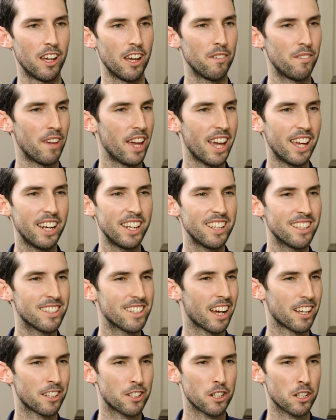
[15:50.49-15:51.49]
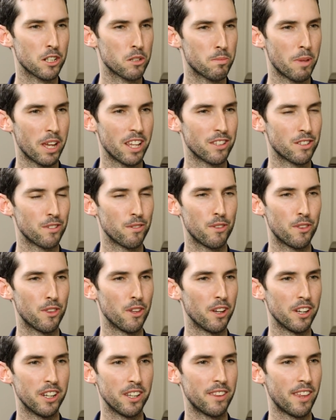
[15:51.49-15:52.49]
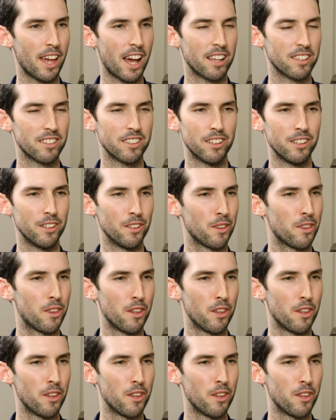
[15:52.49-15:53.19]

of any such expense of thirty thousand dollars,